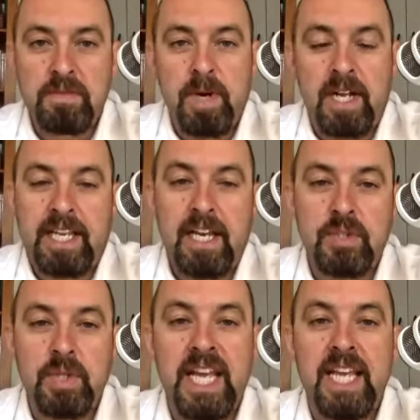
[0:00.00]

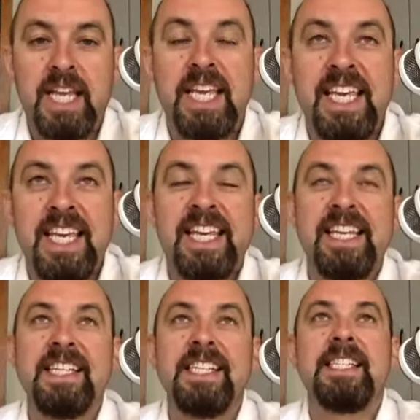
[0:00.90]
podcast today.
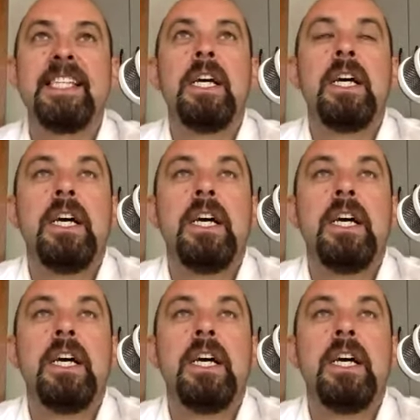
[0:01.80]
He is